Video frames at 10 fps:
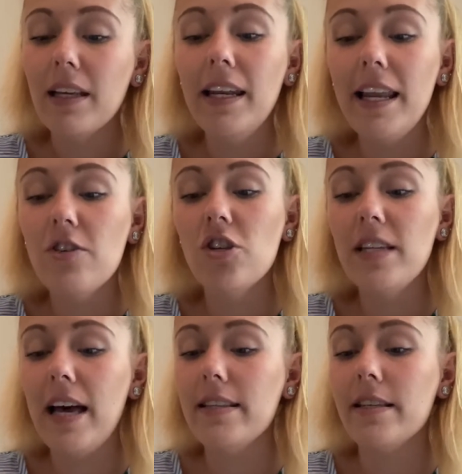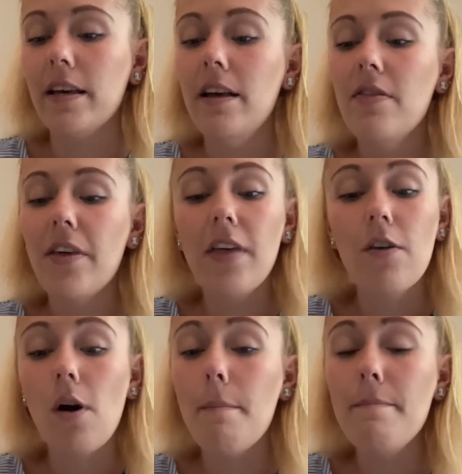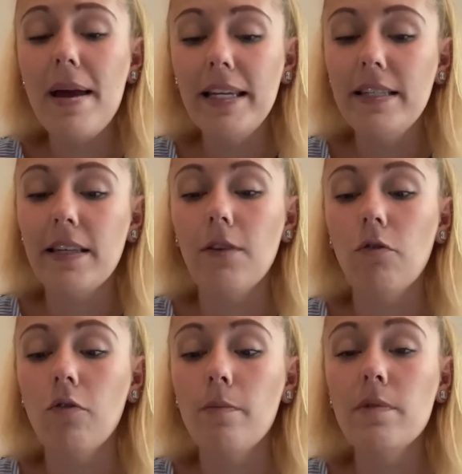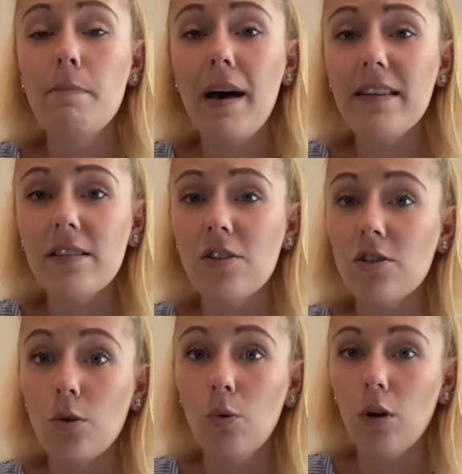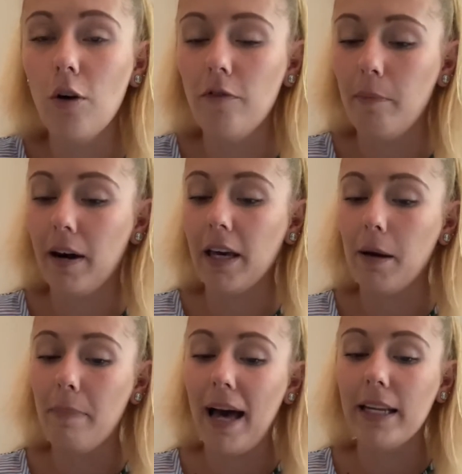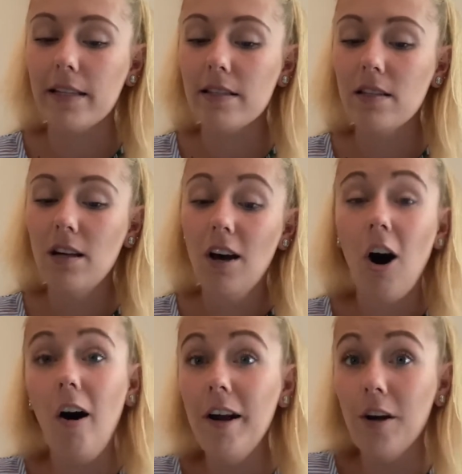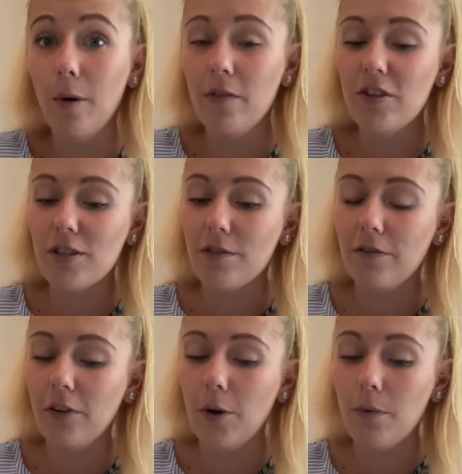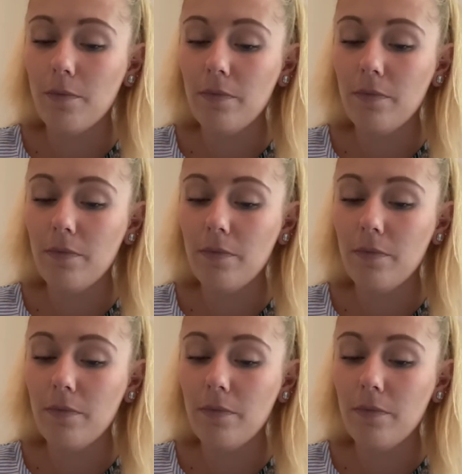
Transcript: "legend has it that there are many secret rooms and passages all over Buckingham Palace. I know of just a few."